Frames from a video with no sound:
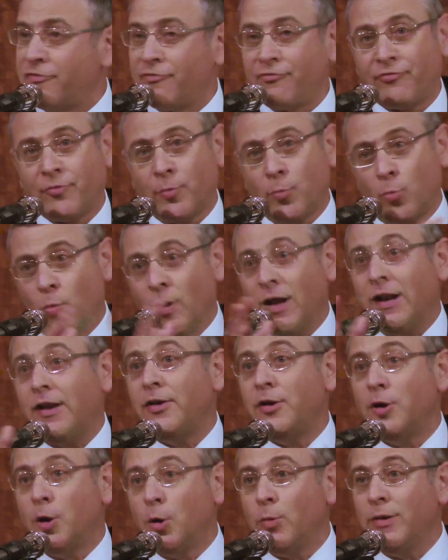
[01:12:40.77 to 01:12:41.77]
from
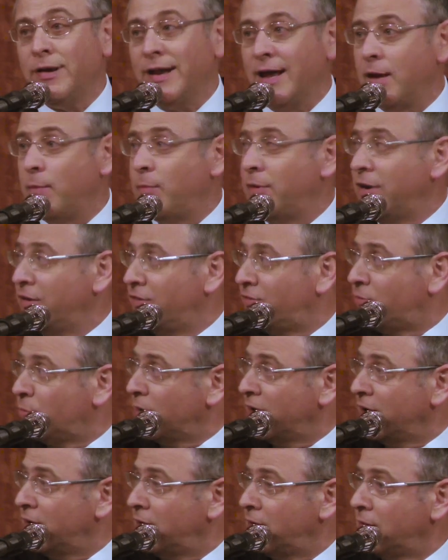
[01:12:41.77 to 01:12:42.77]
well-known name in
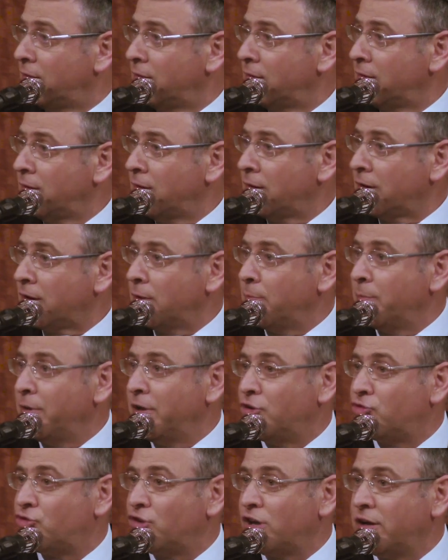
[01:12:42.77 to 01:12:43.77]
Israel, can
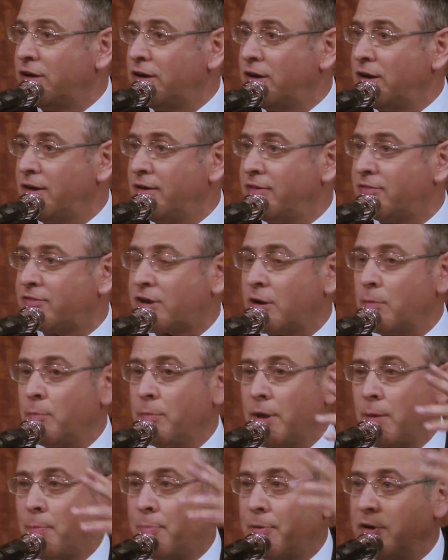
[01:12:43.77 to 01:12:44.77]
be a journalist, can
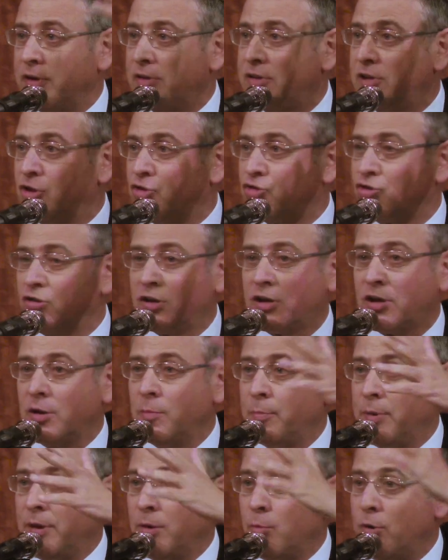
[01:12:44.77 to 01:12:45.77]
be a politician,
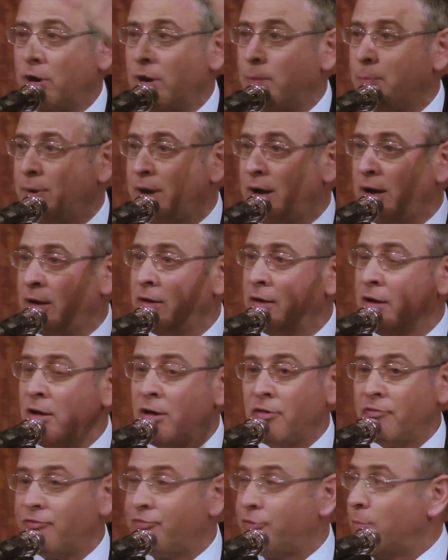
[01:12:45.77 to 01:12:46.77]
can be a rabbi
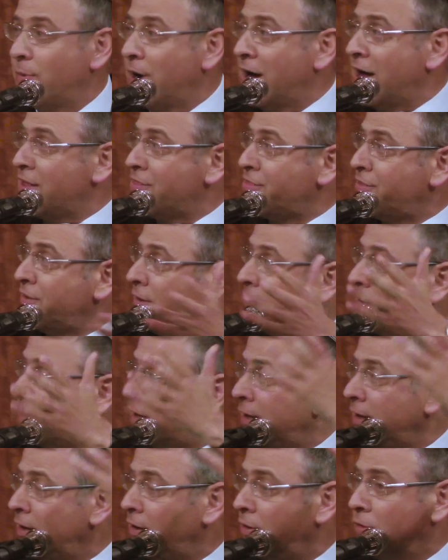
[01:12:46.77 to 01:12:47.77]
from other
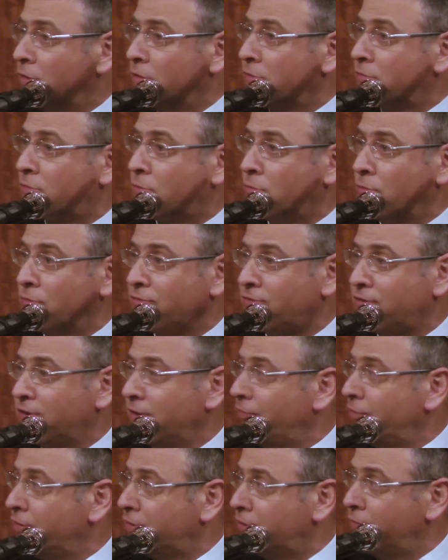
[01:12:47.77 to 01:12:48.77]
keilot,
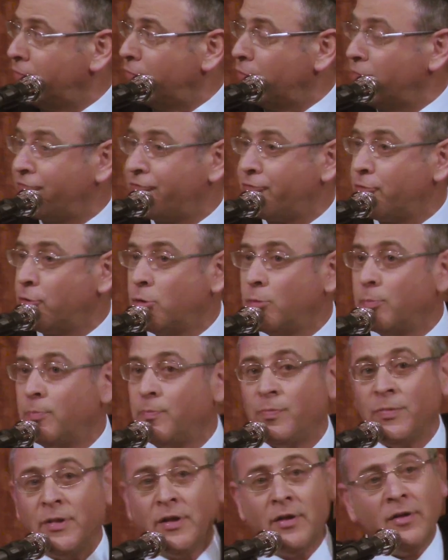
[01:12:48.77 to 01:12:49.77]
conservative,
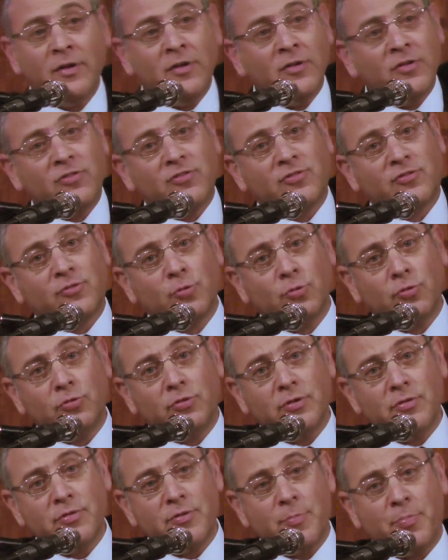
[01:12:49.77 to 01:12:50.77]
reform,
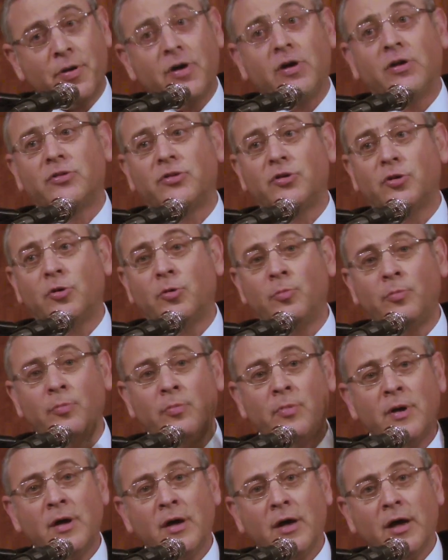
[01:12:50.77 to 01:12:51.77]
stood in the
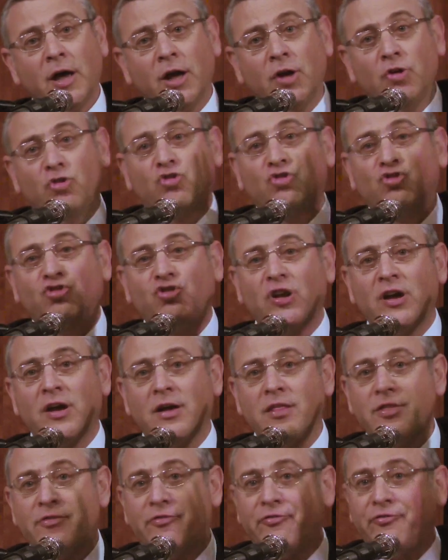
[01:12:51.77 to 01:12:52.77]
podium and
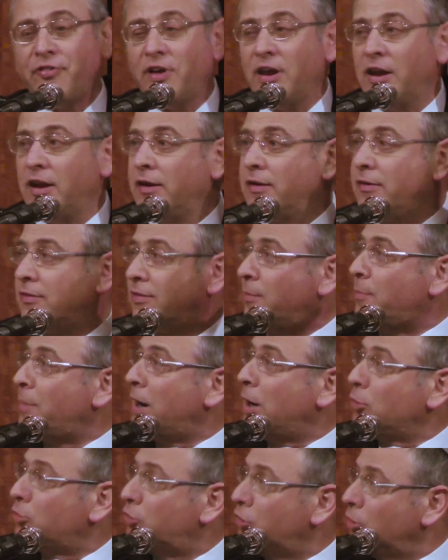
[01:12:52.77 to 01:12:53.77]
share the feelings
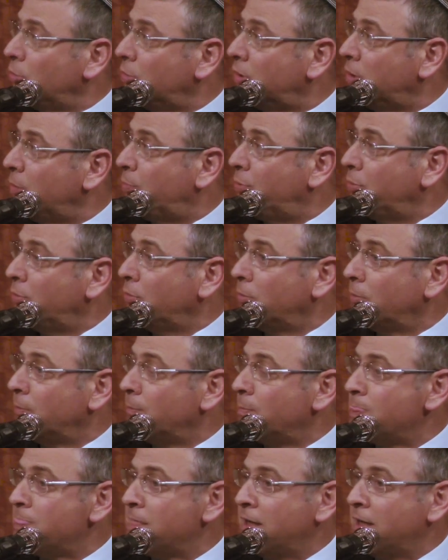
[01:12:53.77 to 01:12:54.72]
about Yom Kippur.